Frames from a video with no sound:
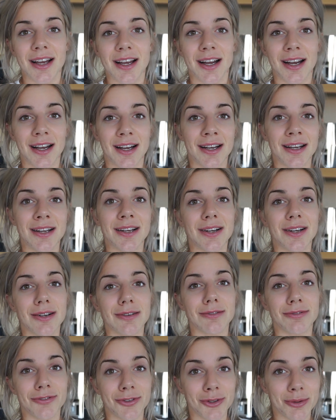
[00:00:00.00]

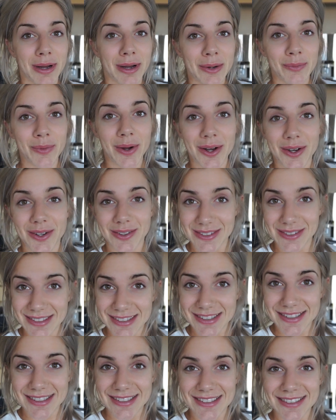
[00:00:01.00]
uh, for my
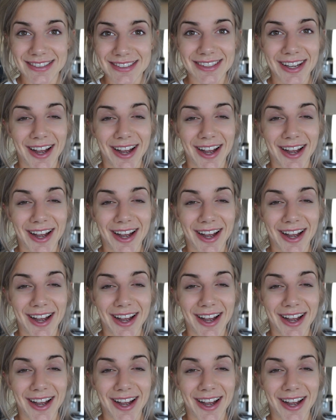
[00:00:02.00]
worlds.